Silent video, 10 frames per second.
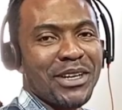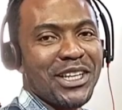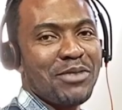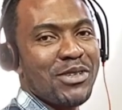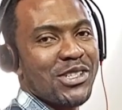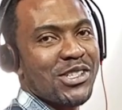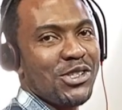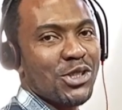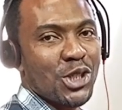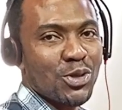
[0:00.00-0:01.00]
Yeah, my name
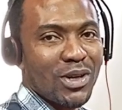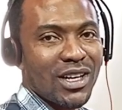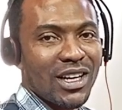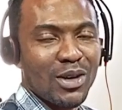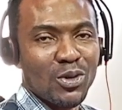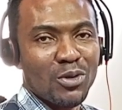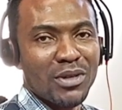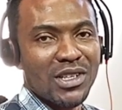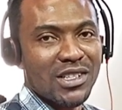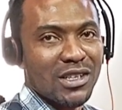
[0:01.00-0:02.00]
is Joshua
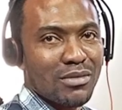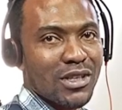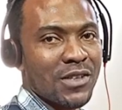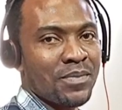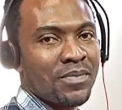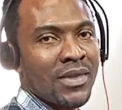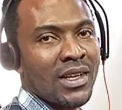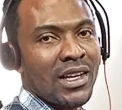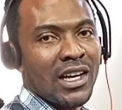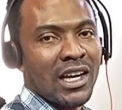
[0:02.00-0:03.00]
Ahuruma Esegbe,
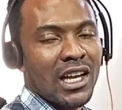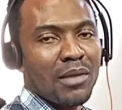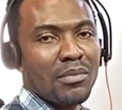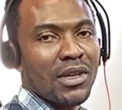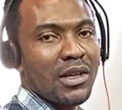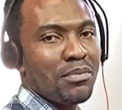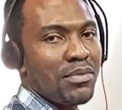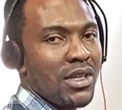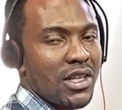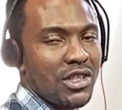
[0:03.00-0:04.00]
and I'm
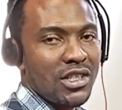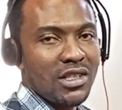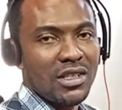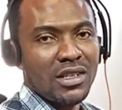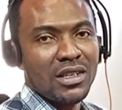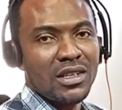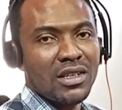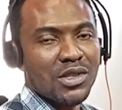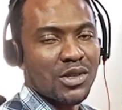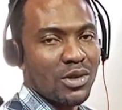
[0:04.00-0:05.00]
a PhD
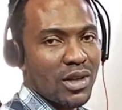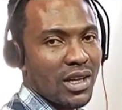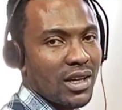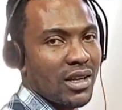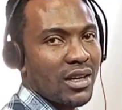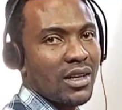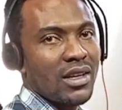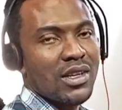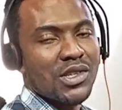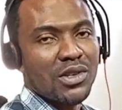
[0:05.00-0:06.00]
scholar
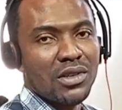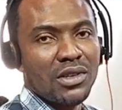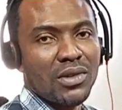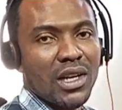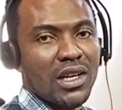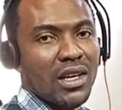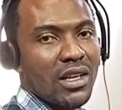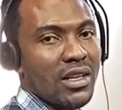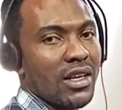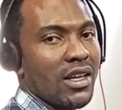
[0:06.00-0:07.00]
studying right here
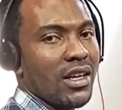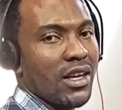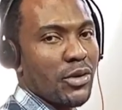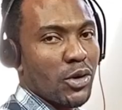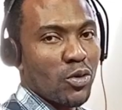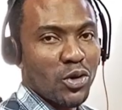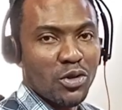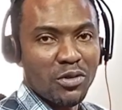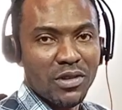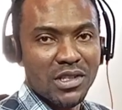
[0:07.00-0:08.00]
in Edward
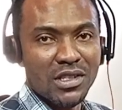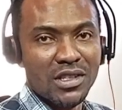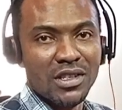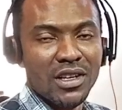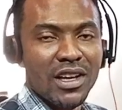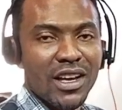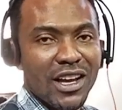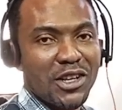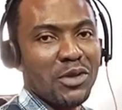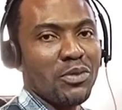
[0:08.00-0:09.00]
University,
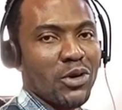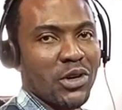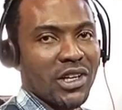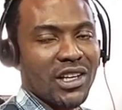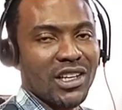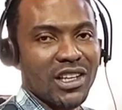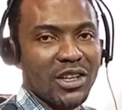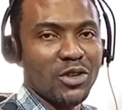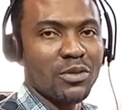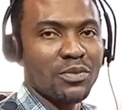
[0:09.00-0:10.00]
Edinburgh, United
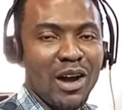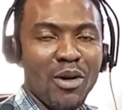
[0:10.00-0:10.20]
Kingdom.